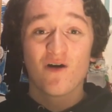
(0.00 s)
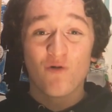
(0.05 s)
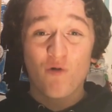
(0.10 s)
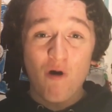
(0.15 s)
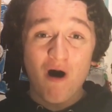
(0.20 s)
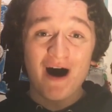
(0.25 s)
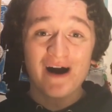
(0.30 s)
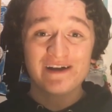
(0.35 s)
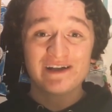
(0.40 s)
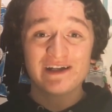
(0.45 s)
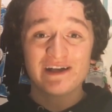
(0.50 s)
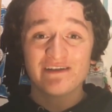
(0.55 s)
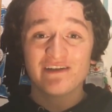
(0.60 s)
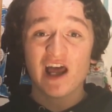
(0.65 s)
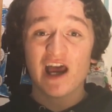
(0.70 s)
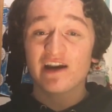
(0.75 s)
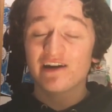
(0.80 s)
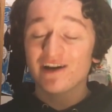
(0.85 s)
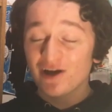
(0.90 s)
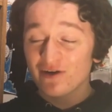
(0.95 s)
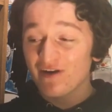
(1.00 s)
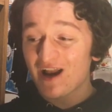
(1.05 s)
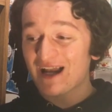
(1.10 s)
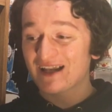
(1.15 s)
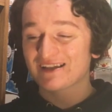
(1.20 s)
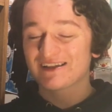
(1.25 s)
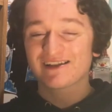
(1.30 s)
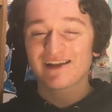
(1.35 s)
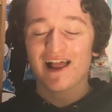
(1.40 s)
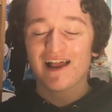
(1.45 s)
Why didn't they do
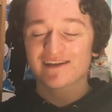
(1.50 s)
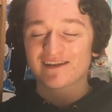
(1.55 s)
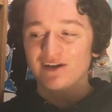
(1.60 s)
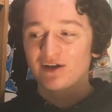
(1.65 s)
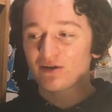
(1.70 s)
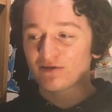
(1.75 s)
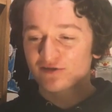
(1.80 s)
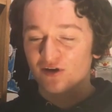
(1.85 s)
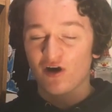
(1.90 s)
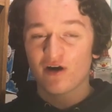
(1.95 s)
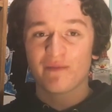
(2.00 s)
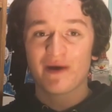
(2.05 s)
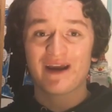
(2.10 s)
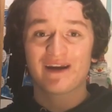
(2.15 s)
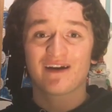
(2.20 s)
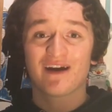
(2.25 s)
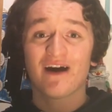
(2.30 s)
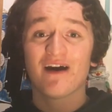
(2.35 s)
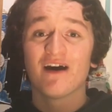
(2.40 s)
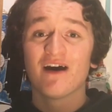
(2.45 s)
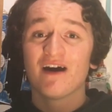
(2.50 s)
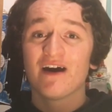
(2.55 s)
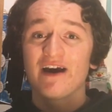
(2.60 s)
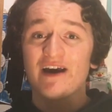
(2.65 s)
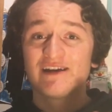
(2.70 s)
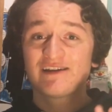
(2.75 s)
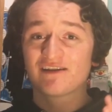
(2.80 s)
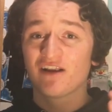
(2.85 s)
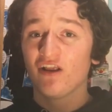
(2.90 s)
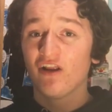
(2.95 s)
that? The Celestial Toymaker
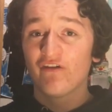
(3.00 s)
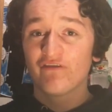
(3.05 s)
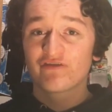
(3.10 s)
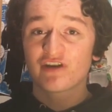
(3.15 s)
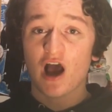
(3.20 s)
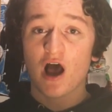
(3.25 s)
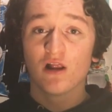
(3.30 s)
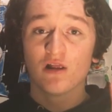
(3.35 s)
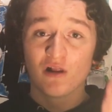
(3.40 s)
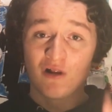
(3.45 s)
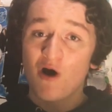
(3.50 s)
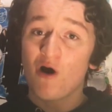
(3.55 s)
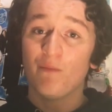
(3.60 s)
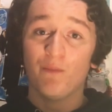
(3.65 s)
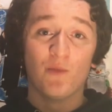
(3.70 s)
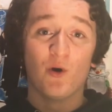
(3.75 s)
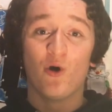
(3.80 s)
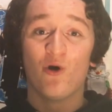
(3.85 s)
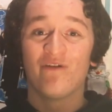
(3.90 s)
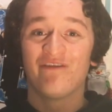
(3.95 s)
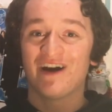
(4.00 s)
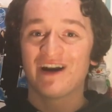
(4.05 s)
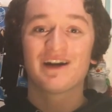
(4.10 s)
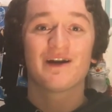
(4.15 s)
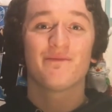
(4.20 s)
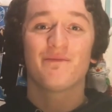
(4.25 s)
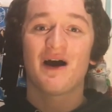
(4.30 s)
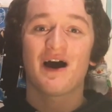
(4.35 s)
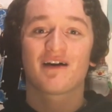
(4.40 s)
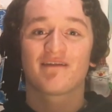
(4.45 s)
is loved a lot more than
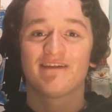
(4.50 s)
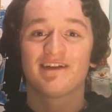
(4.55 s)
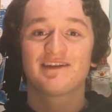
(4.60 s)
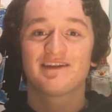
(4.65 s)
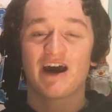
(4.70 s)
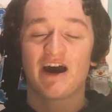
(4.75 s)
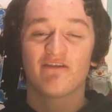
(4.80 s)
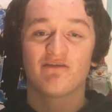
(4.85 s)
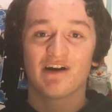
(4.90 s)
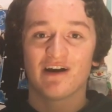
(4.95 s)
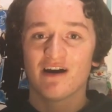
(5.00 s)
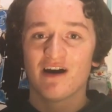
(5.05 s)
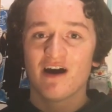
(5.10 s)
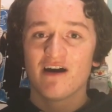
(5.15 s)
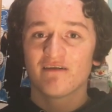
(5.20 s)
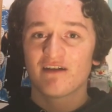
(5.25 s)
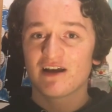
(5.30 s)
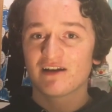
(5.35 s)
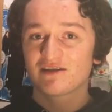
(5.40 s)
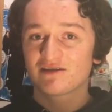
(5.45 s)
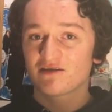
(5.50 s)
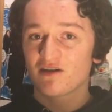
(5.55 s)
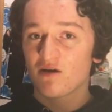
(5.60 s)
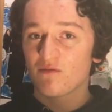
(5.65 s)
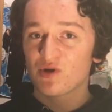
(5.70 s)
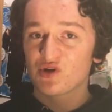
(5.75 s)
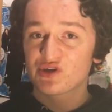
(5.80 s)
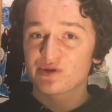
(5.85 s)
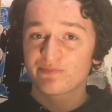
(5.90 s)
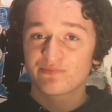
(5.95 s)
the Macra Terror. There's
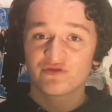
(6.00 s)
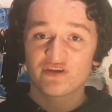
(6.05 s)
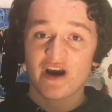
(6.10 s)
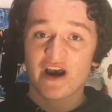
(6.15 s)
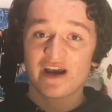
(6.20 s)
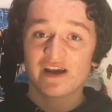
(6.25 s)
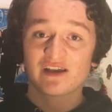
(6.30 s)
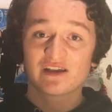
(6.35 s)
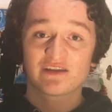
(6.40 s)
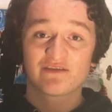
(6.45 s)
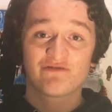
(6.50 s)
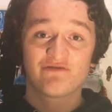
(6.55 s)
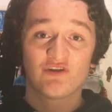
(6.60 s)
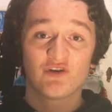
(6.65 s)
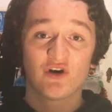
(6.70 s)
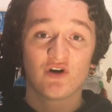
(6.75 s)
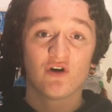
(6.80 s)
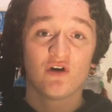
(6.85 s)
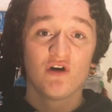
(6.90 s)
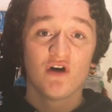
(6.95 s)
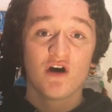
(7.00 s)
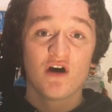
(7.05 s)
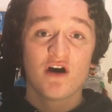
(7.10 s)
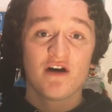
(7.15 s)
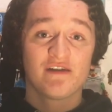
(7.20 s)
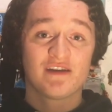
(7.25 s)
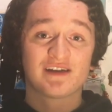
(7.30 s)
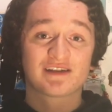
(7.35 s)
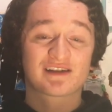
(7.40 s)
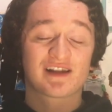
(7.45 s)
so much praise for
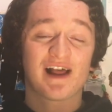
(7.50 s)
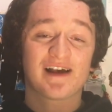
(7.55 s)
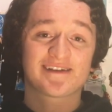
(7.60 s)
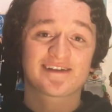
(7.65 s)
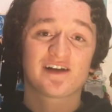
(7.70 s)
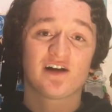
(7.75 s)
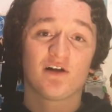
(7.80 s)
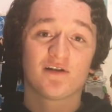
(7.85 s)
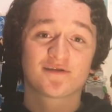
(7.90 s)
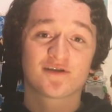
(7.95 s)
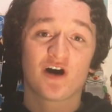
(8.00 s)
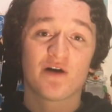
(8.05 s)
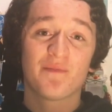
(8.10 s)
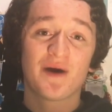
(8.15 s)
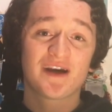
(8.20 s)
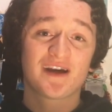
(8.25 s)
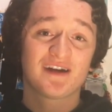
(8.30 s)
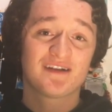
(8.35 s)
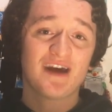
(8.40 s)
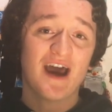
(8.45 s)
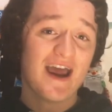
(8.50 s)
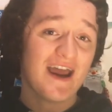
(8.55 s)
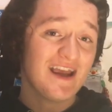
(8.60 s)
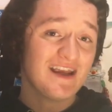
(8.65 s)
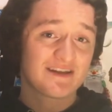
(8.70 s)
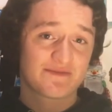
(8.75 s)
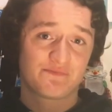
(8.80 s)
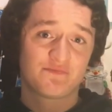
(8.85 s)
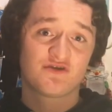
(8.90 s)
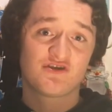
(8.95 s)
the Celestial Toymaker. There
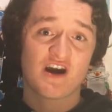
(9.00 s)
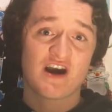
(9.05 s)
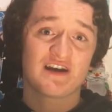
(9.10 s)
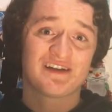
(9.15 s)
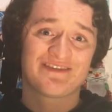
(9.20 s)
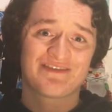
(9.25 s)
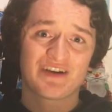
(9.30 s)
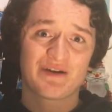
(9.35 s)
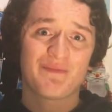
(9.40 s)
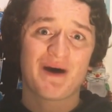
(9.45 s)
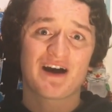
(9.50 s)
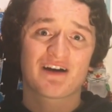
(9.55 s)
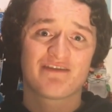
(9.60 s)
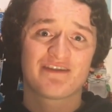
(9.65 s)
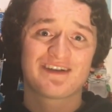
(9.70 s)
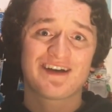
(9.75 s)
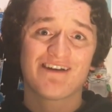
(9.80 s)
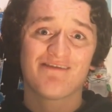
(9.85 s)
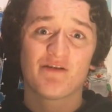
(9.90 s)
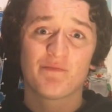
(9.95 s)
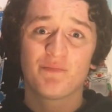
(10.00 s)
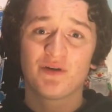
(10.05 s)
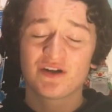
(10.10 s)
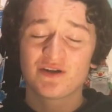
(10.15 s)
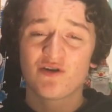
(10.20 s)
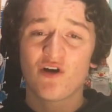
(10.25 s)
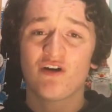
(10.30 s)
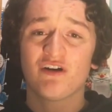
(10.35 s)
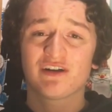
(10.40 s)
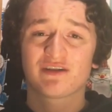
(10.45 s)
is praise for the Macra Terror,
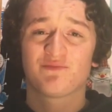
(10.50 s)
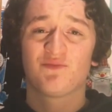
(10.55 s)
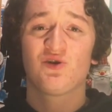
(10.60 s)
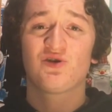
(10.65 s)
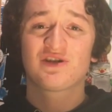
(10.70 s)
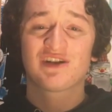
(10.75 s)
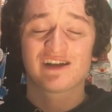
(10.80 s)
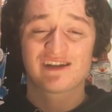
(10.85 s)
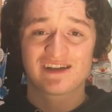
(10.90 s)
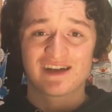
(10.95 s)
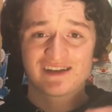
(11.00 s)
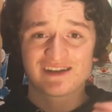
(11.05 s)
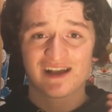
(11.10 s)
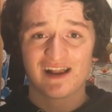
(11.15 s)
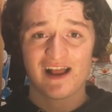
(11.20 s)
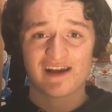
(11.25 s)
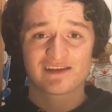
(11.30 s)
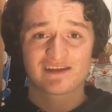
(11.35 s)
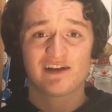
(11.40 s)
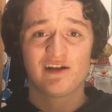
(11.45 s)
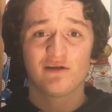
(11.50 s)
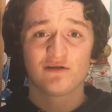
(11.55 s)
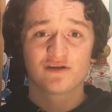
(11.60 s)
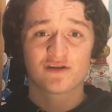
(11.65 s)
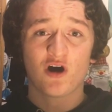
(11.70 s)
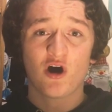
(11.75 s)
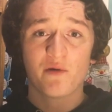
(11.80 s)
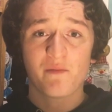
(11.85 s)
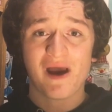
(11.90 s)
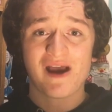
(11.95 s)
but not as much as the Celestial
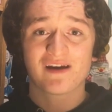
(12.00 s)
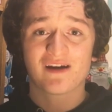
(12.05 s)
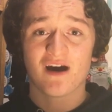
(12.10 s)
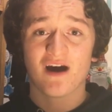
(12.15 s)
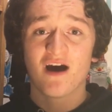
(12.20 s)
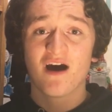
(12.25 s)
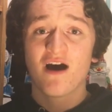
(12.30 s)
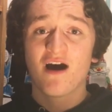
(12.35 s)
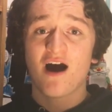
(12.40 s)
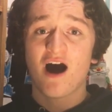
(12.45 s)
Toymaker.